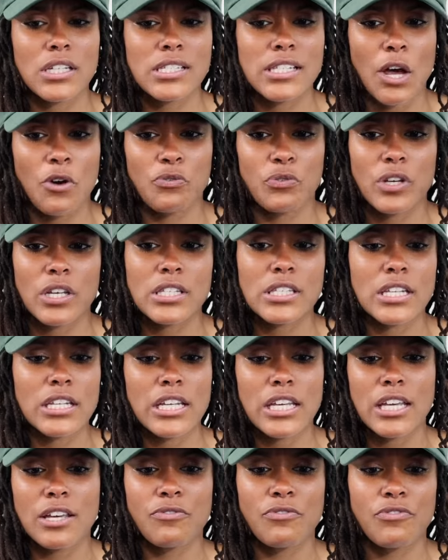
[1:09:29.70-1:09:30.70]
Southeast. And
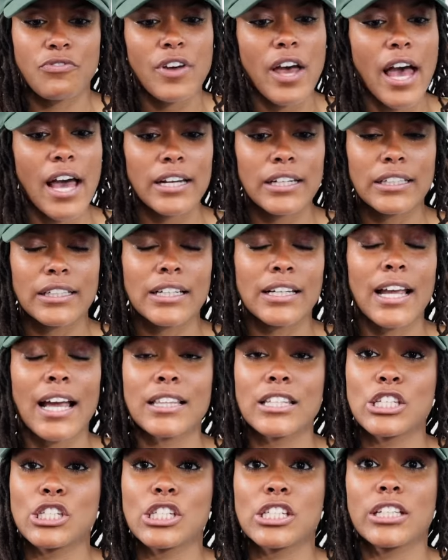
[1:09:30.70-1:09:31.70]
then finally they got
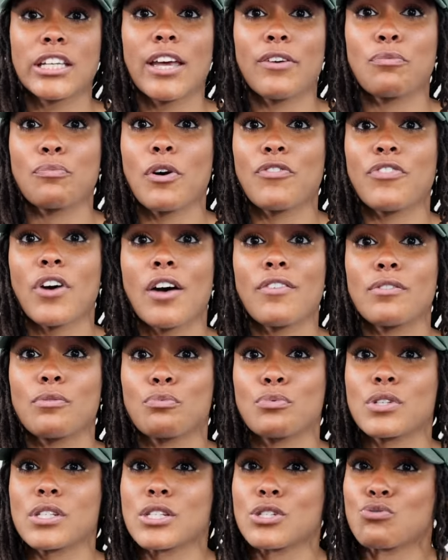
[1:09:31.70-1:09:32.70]
this shit together. My father
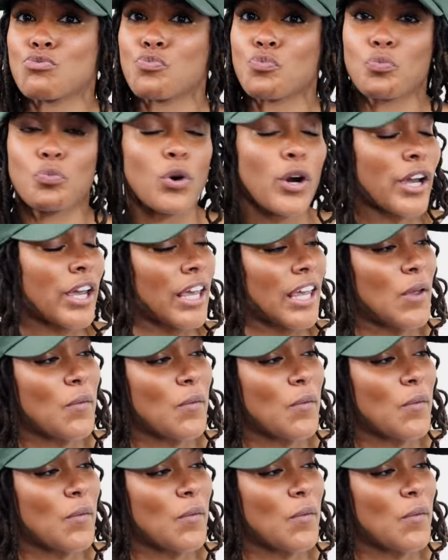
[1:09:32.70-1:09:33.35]
was working.